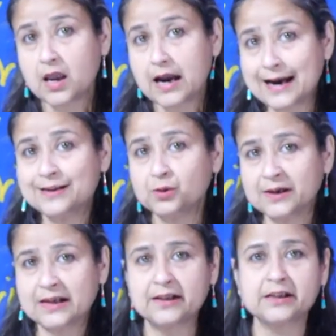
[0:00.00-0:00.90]
And you
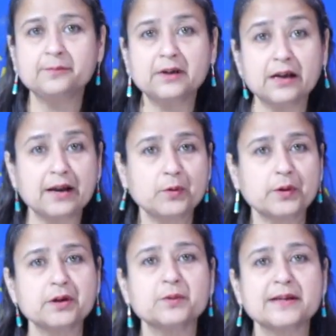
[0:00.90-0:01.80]
can tell them that I
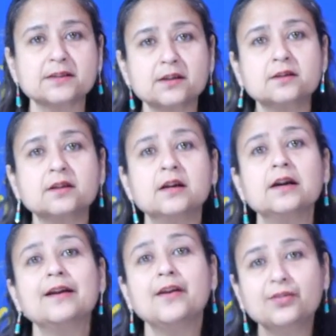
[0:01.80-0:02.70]
got interested
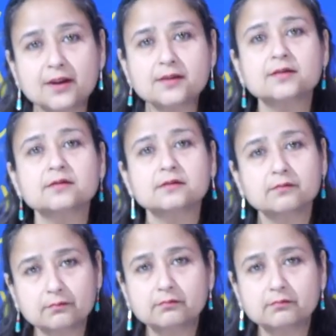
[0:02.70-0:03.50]
in this,